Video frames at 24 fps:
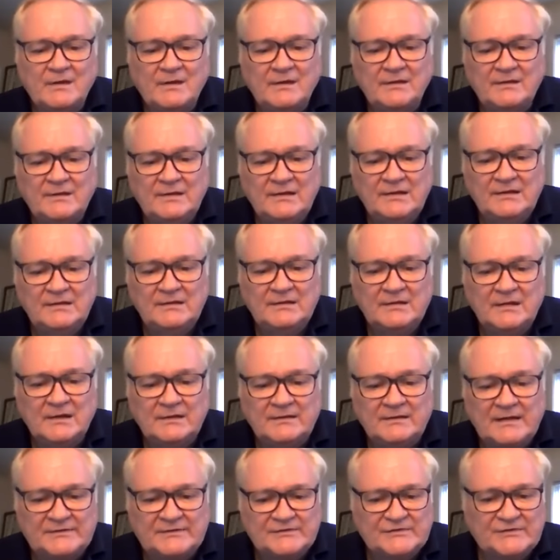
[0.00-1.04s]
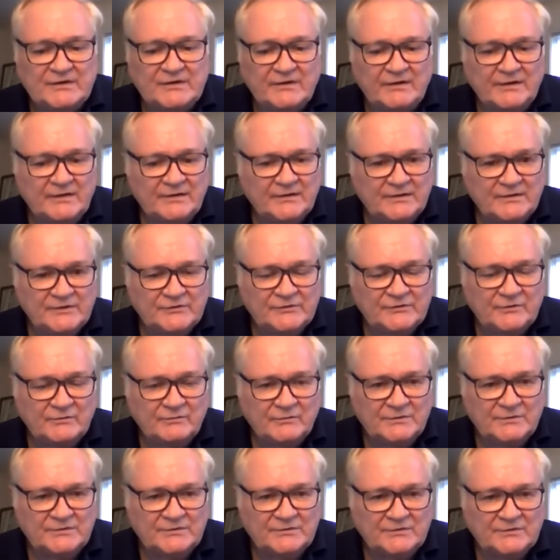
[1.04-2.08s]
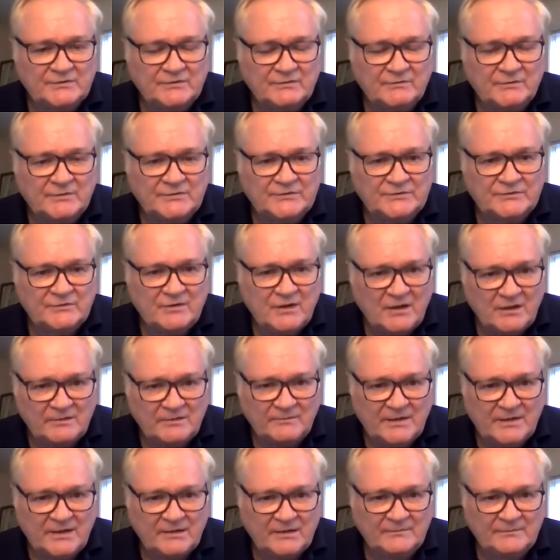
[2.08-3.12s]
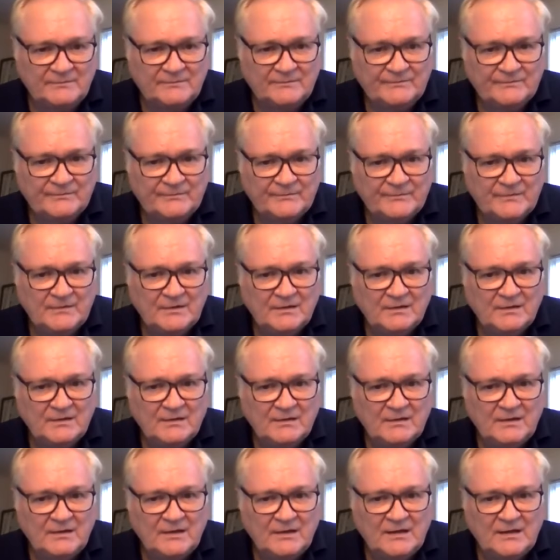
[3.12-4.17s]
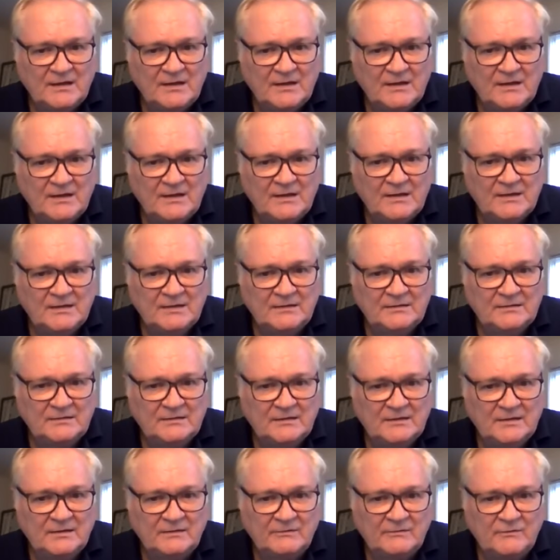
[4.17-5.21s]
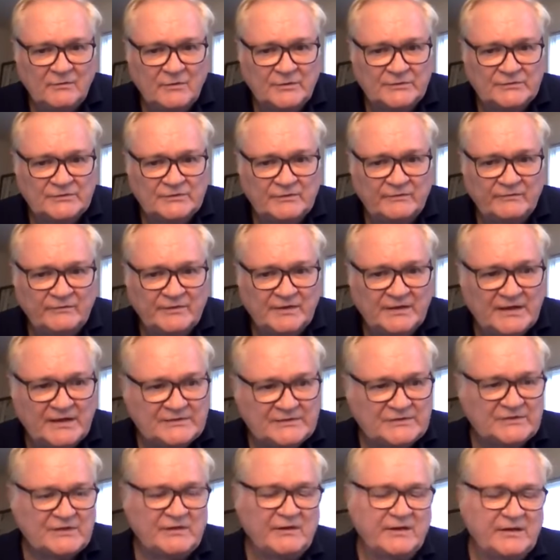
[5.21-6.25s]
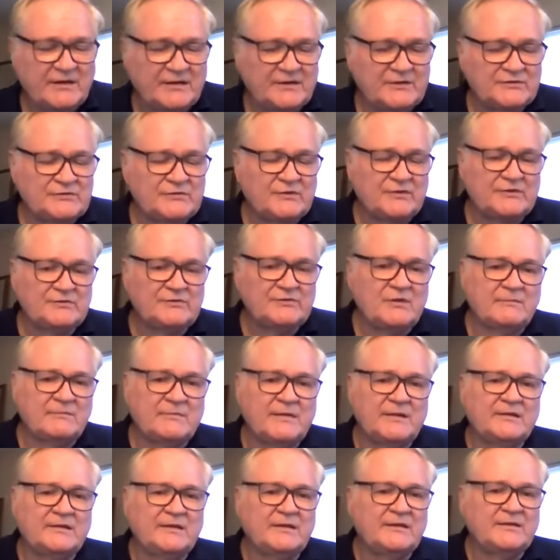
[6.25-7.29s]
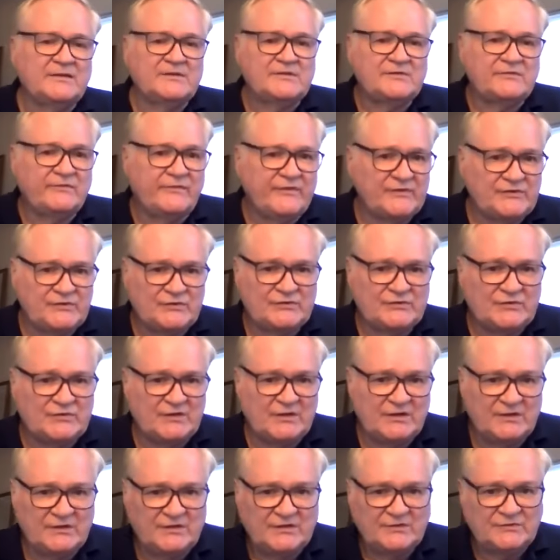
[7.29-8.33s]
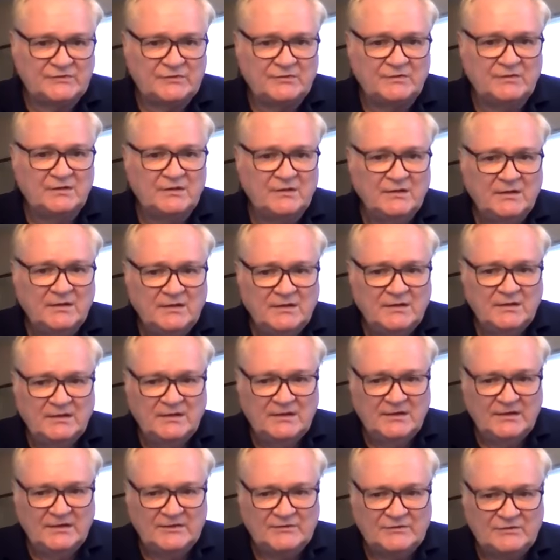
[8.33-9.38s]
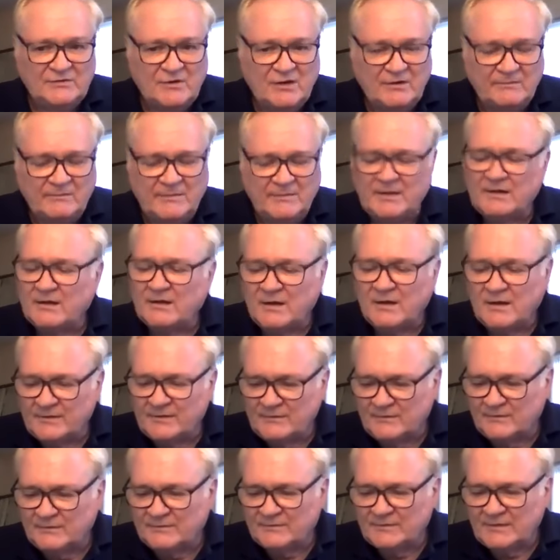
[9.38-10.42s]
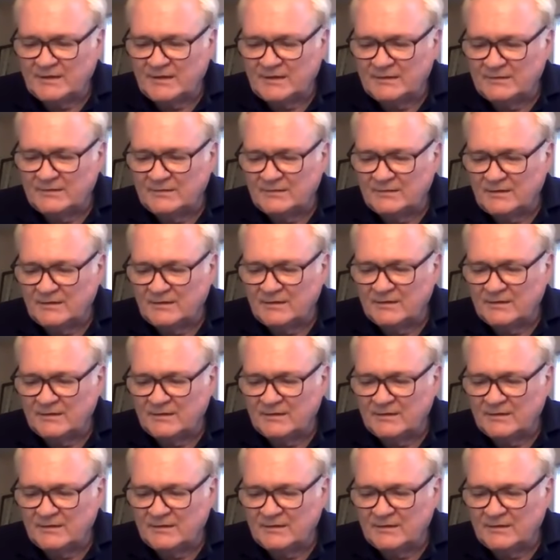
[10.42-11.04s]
the necessary condition was not met. And of course, if the necessary condition is not met, then the sufficiency condition is not met either. And